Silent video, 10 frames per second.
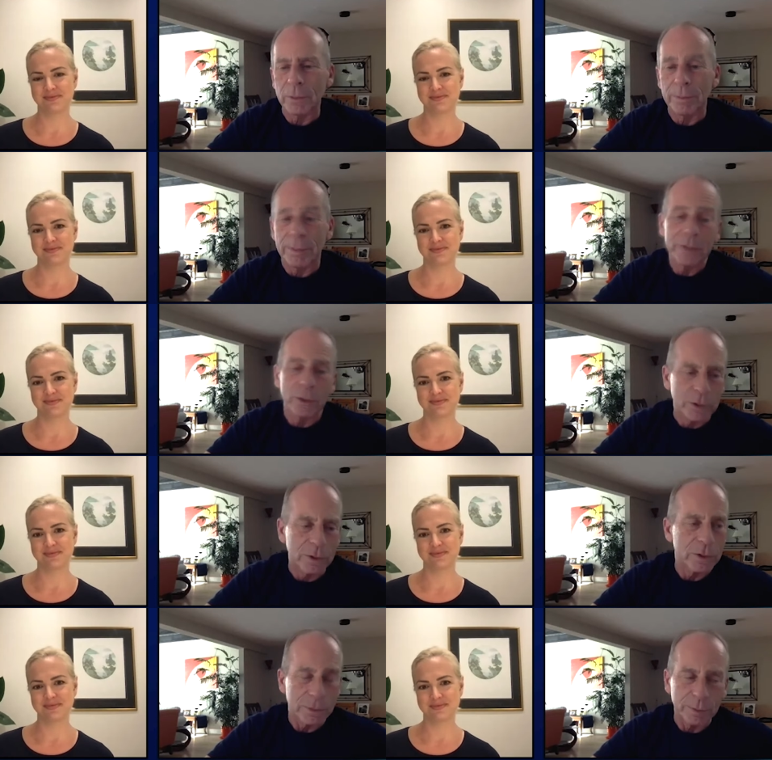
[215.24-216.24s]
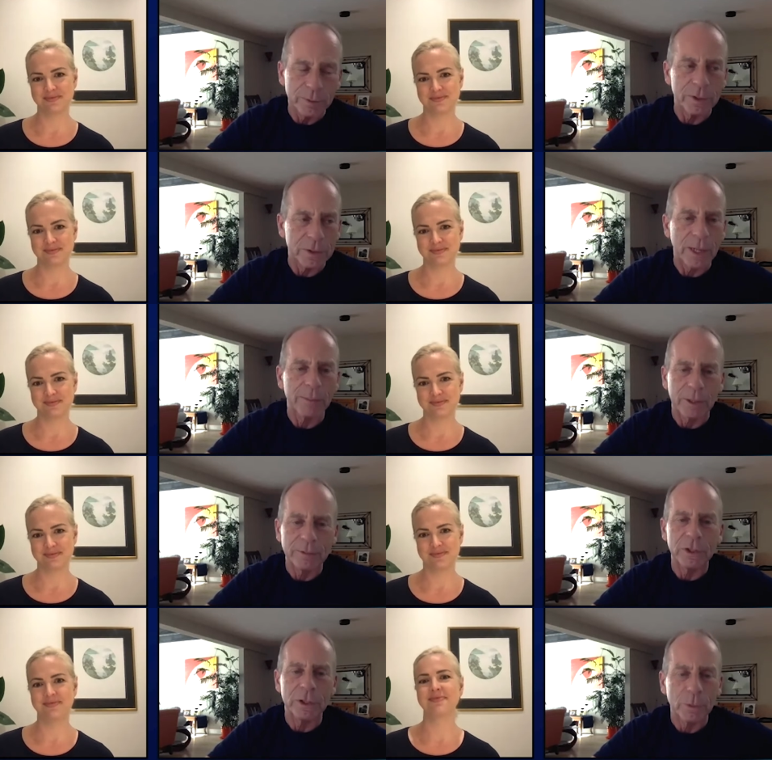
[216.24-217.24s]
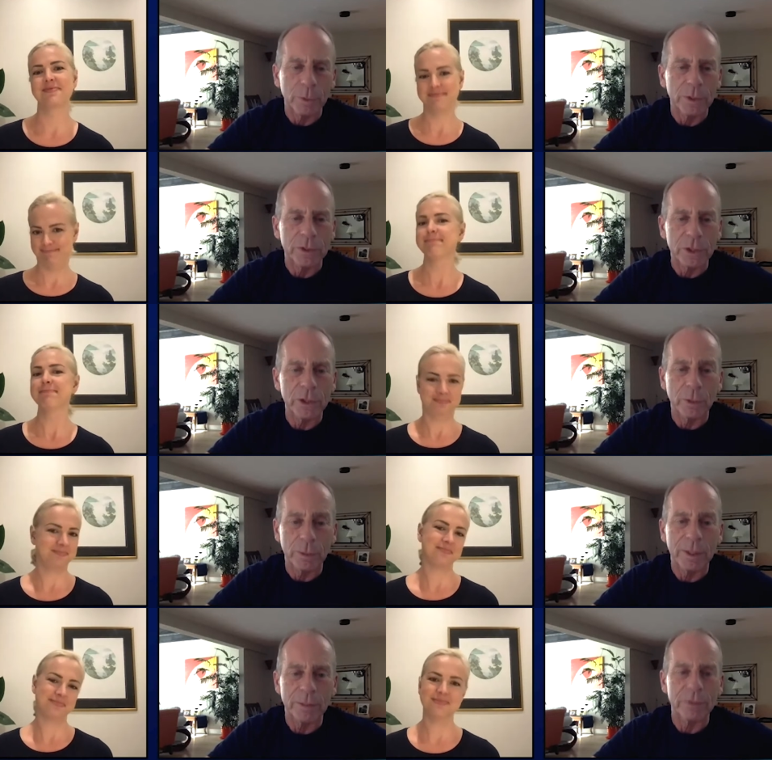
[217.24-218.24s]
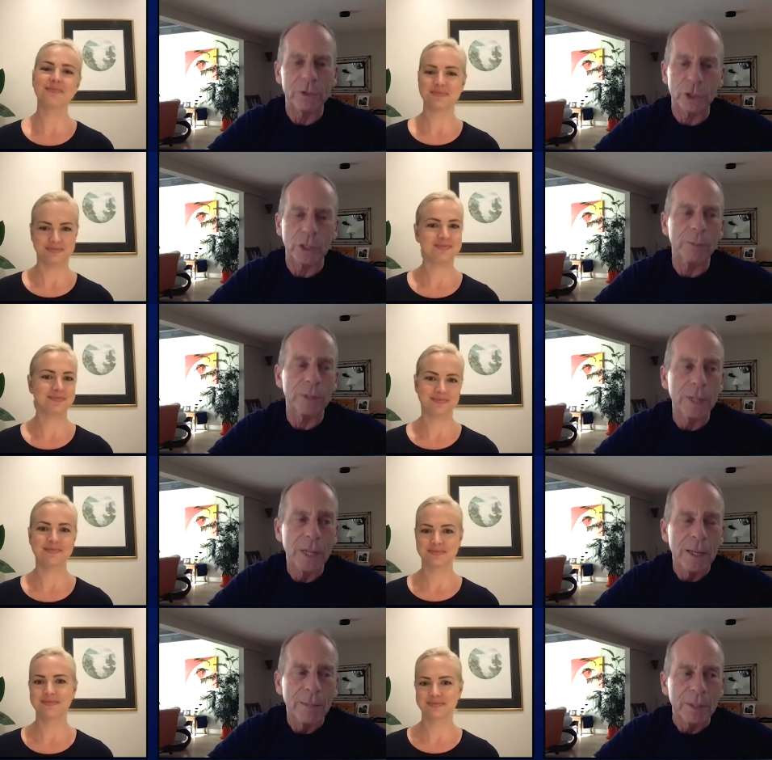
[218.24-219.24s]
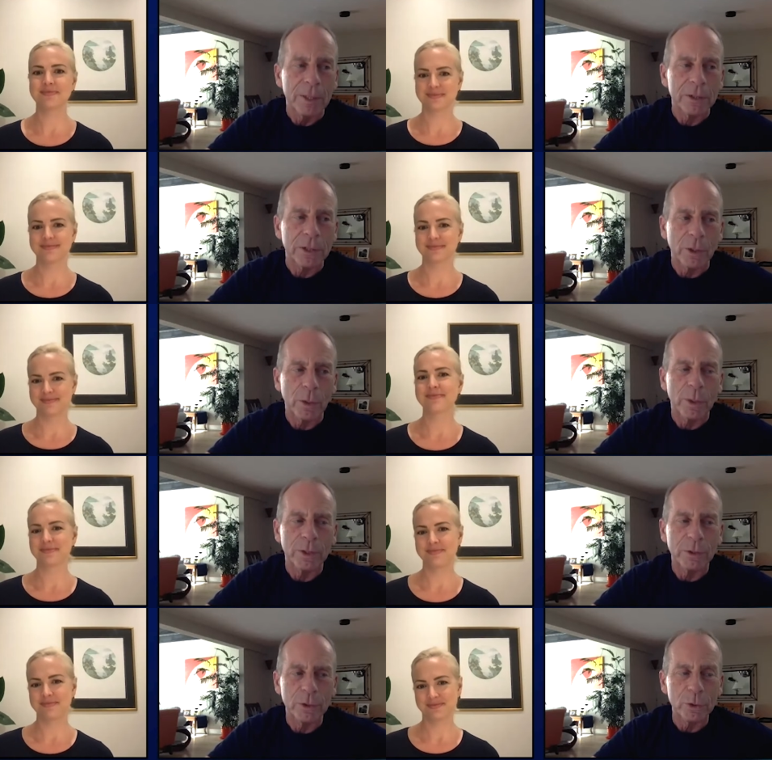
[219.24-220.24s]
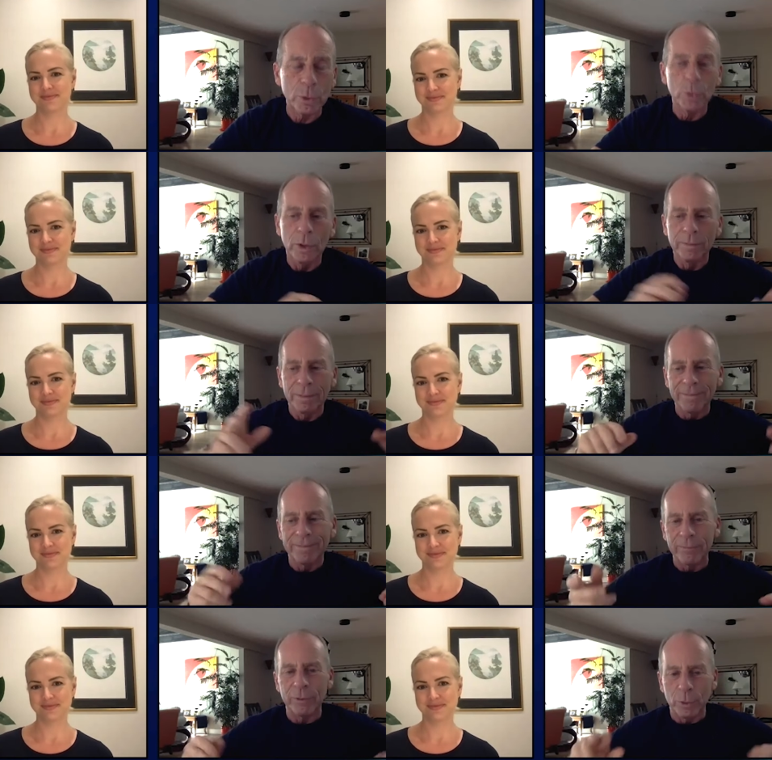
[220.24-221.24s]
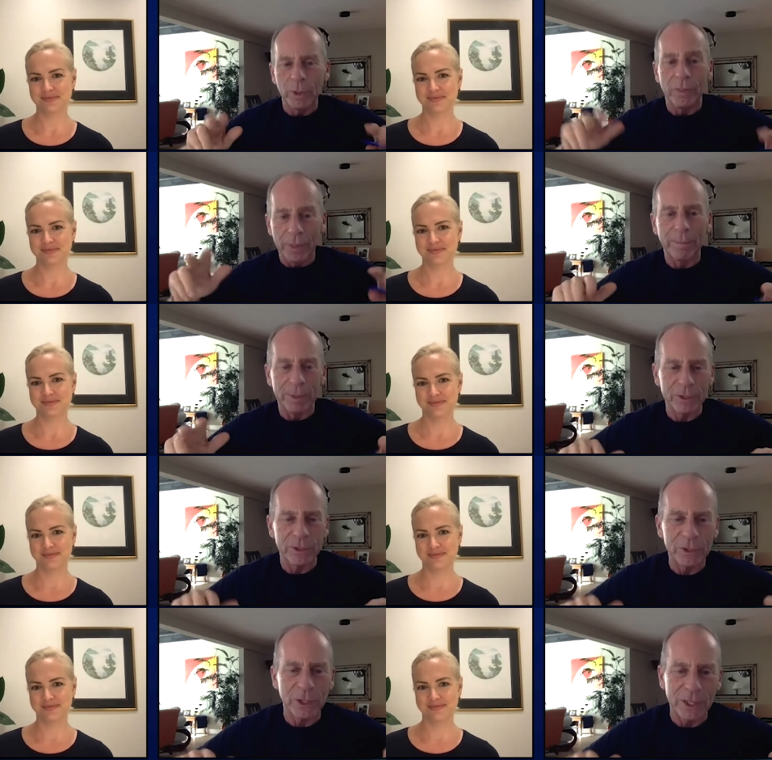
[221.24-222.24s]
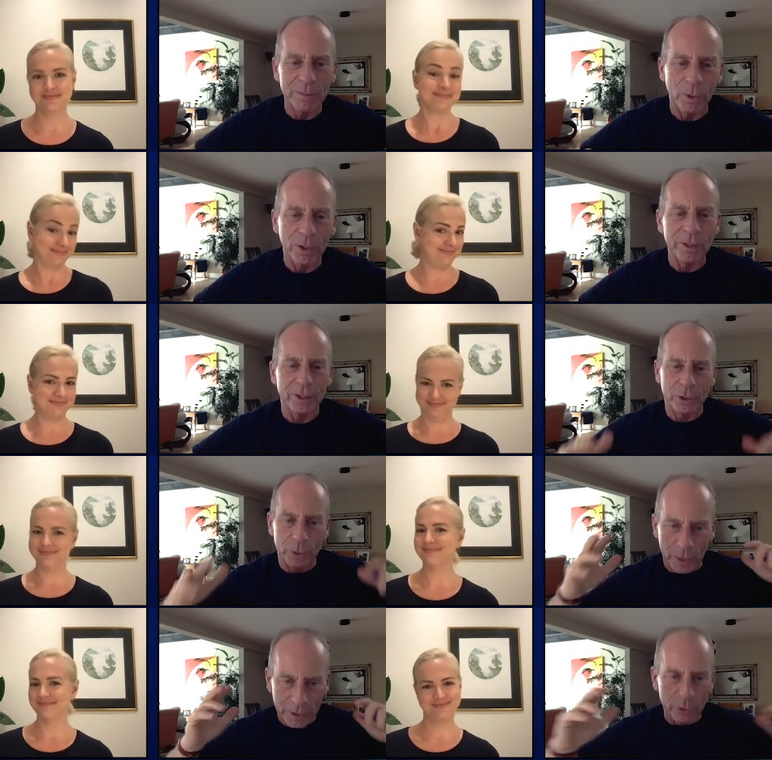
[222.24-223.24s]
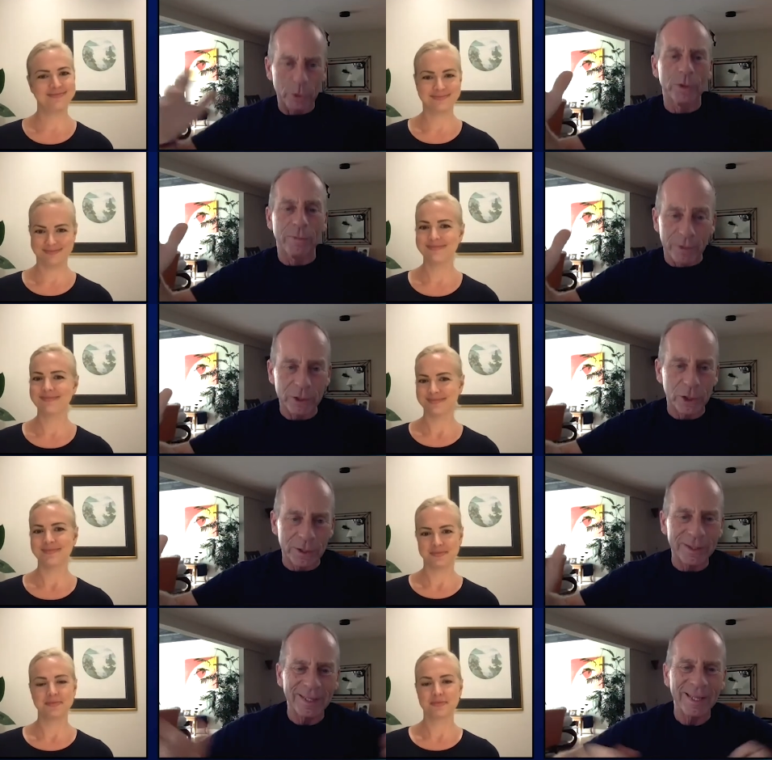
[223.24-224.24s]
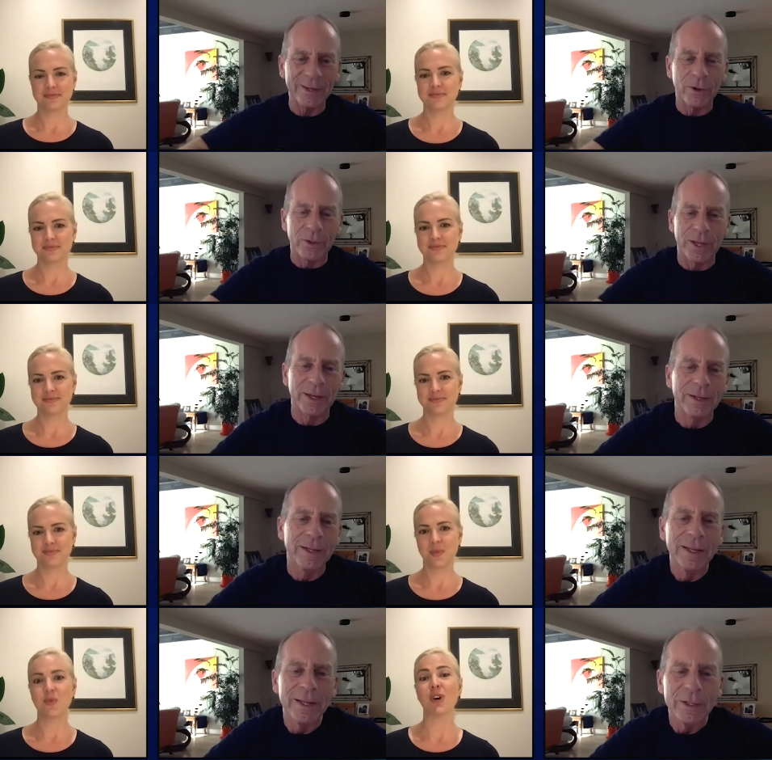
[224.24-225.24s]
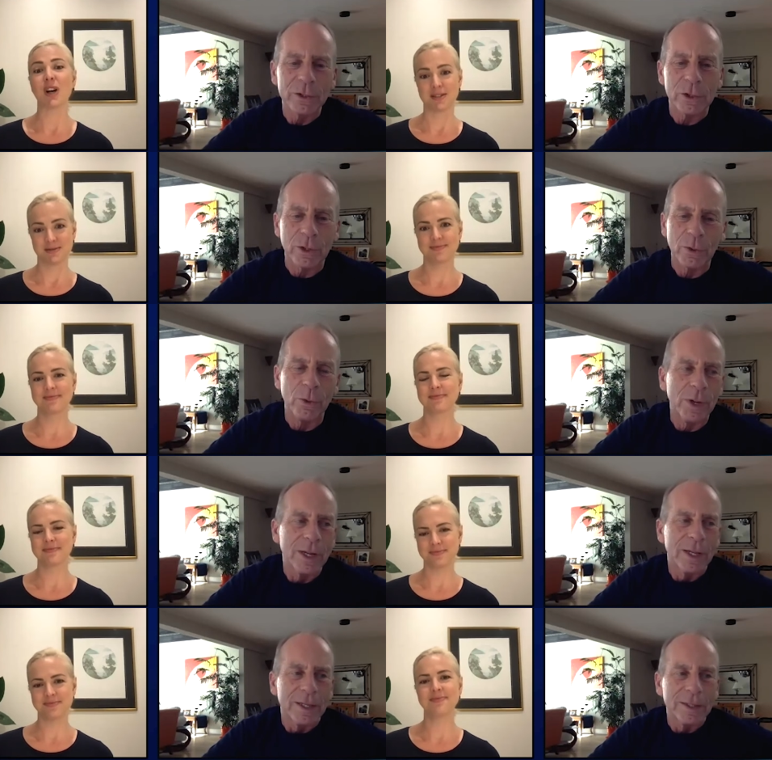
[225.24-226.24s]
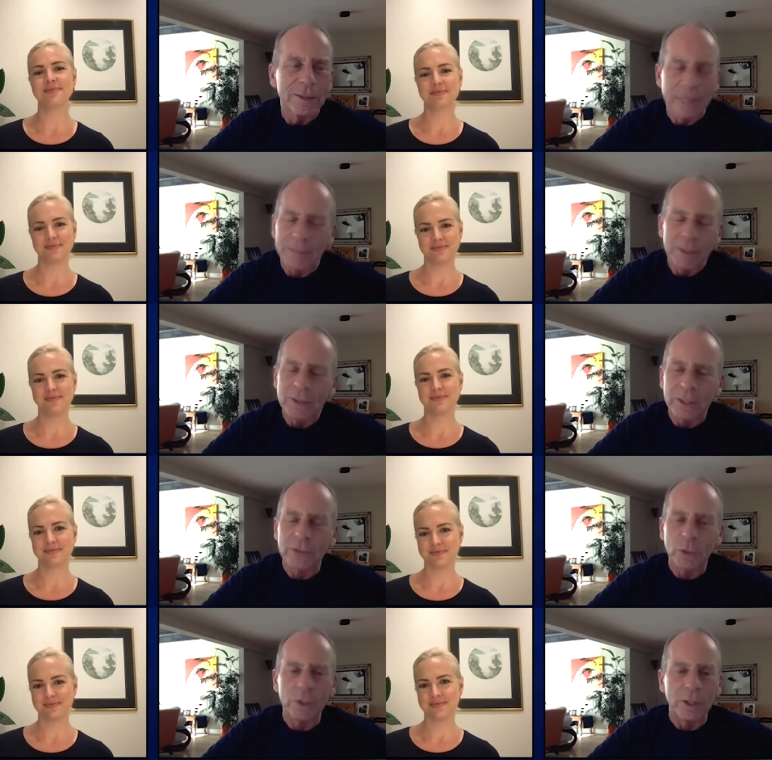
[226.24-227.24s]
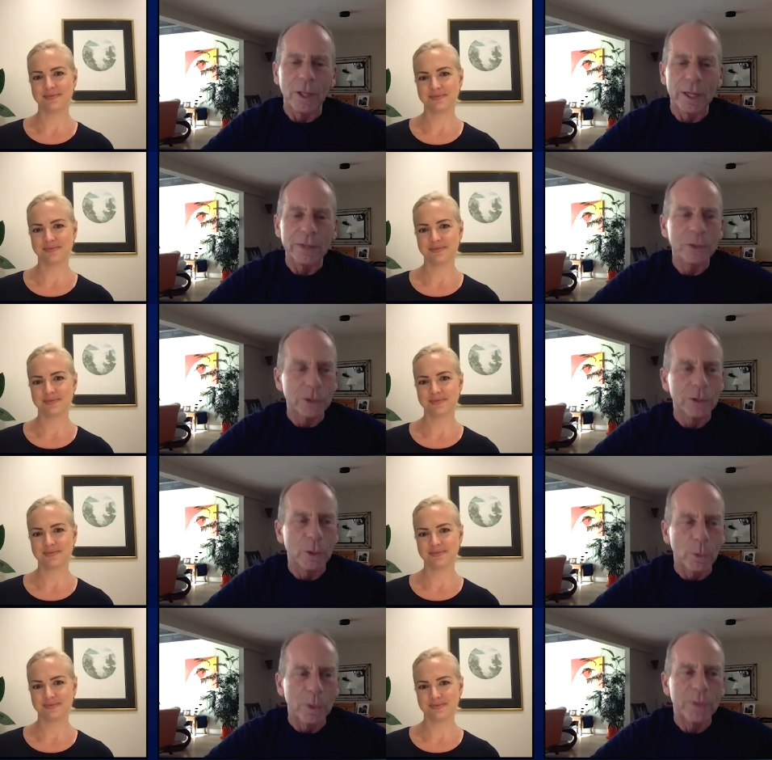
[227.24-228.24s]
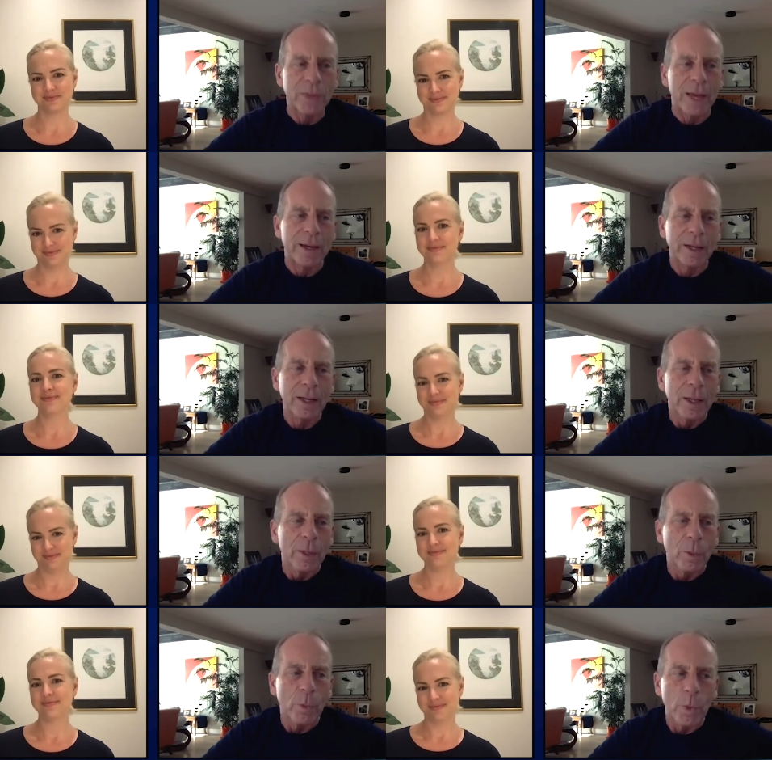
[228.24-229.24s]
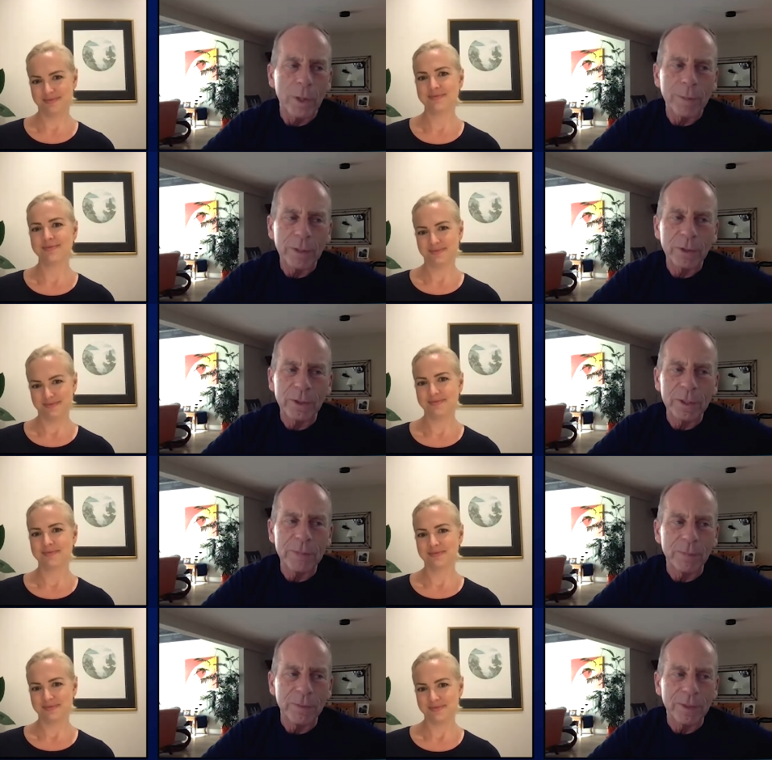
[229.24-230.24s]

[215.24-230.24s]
Speaker 1: well Bezos is a perfect example. I've seen it where the CEO becomes the chairman because they don't want to do, if you will, the business anymore. They just want to do the vision and all that. Right. So that makes that totally aligns, you know, with that. What about the